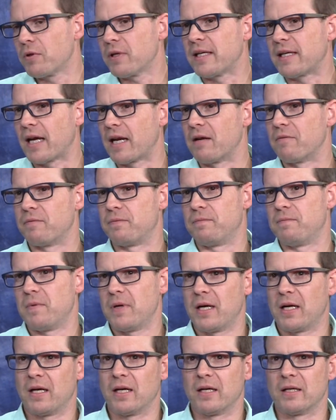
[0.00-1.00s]
kind of.
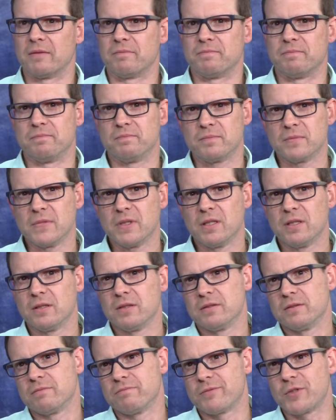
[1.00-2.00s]
Uh,
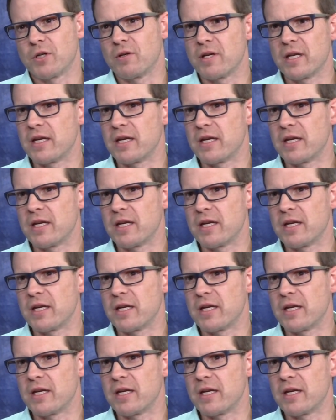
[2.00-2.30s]
turned into